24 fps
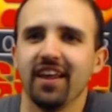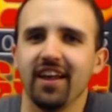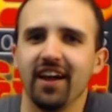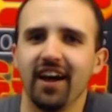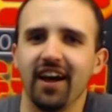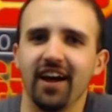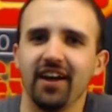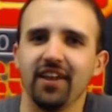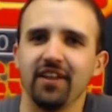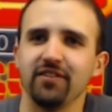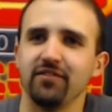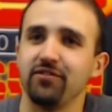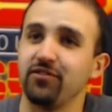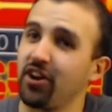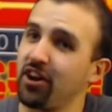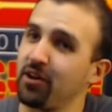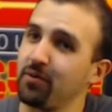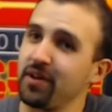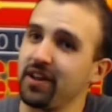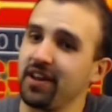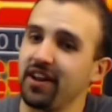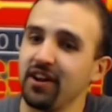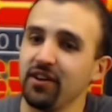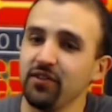Jeremy
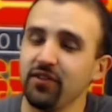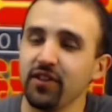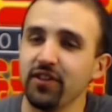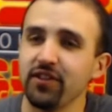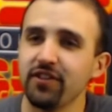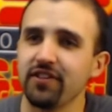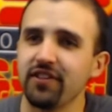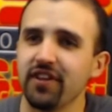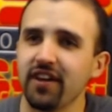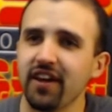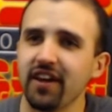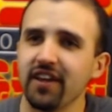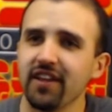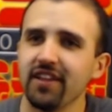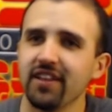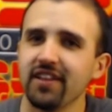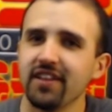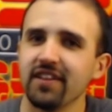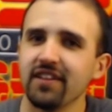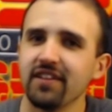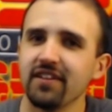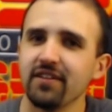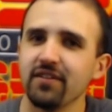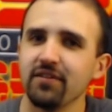here.
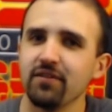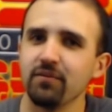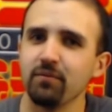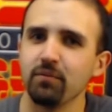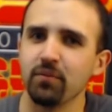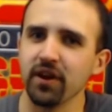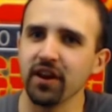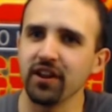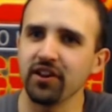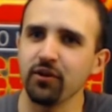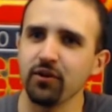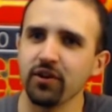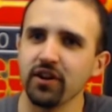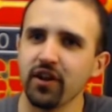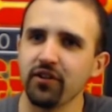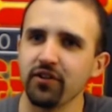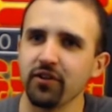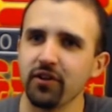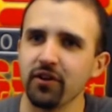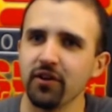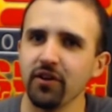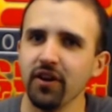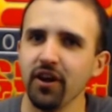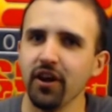Bringing you
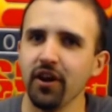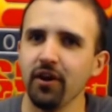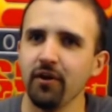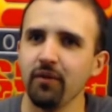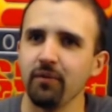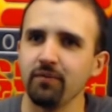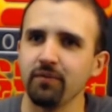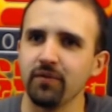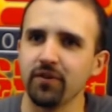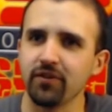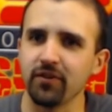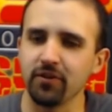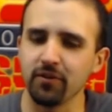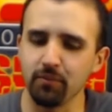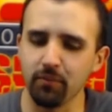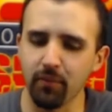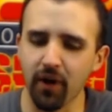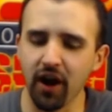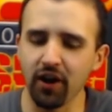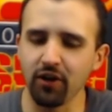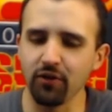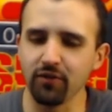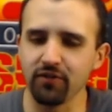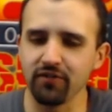another
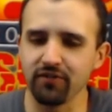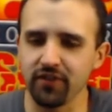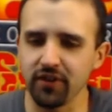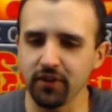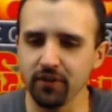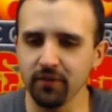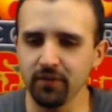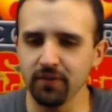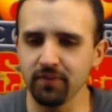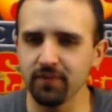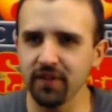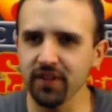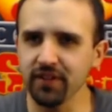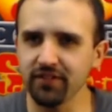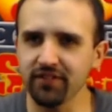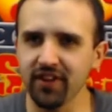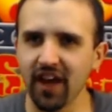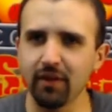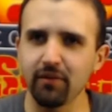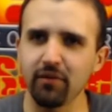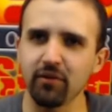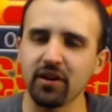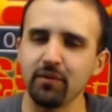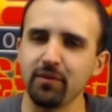model review. This time I'm
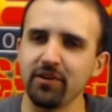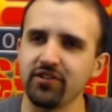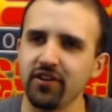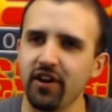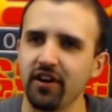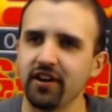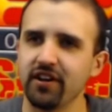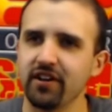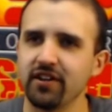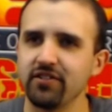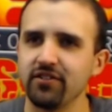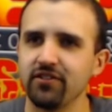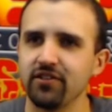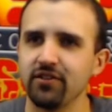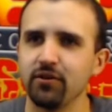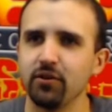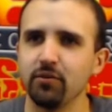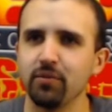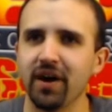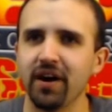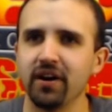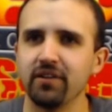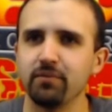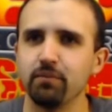going to be talking to you
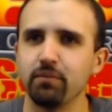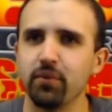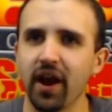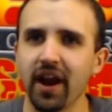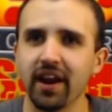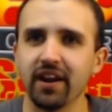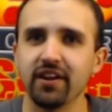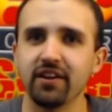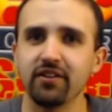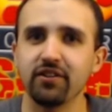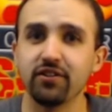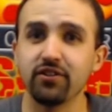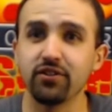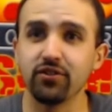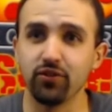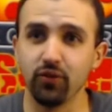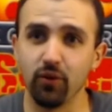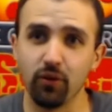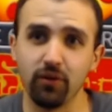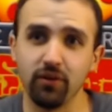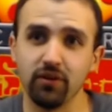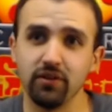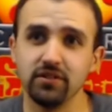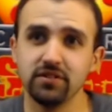about Bradigus
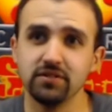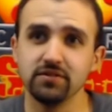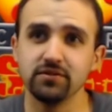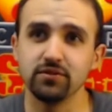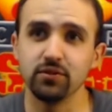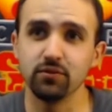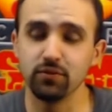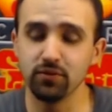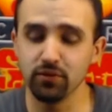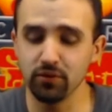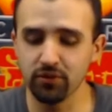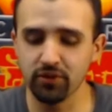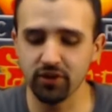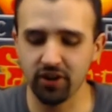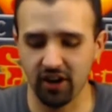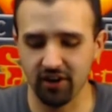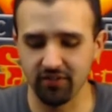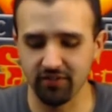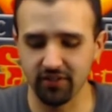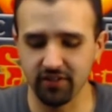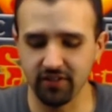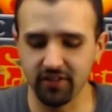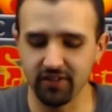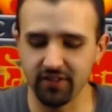Thorle, the Runecarver.
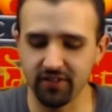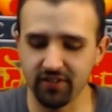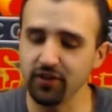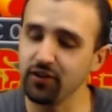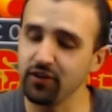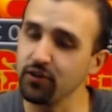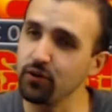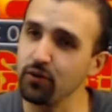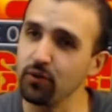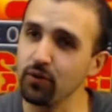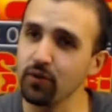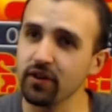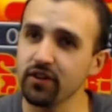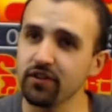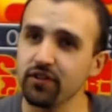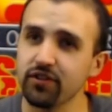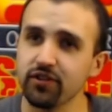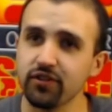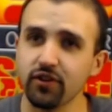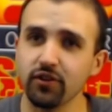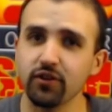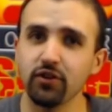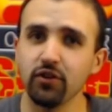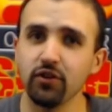He's the new
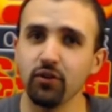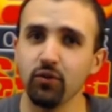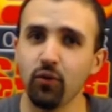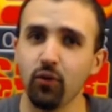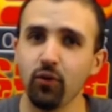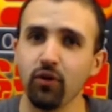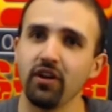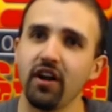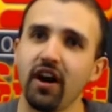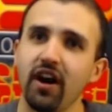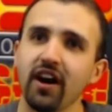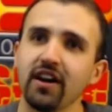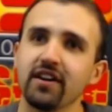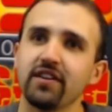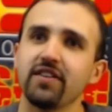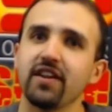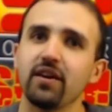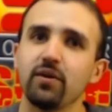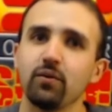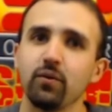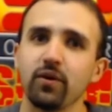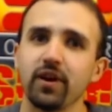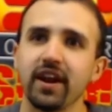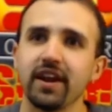Circle Warlock that we're
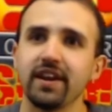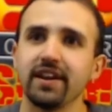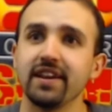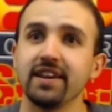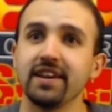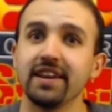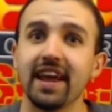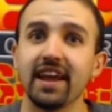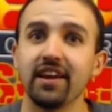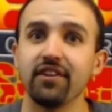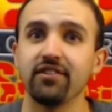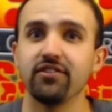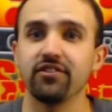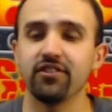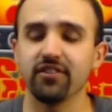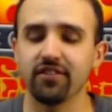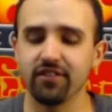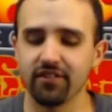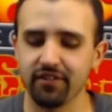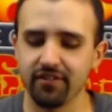getting in Exigence.